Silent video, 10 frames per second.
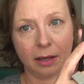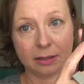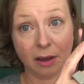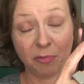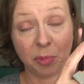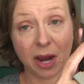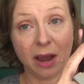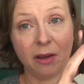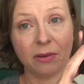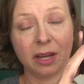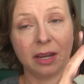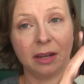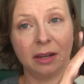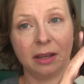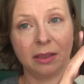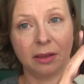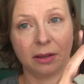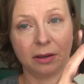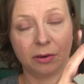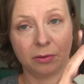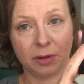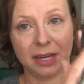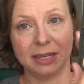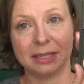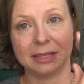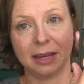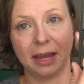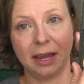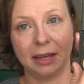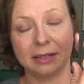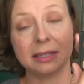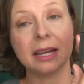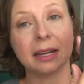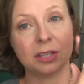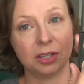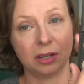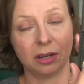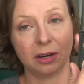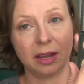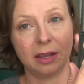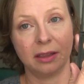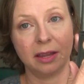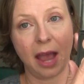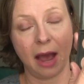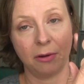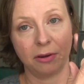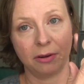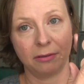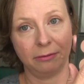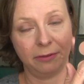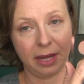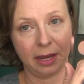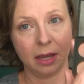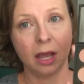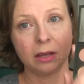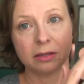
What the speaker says: soft brown in the crease, and Texture in the outer V.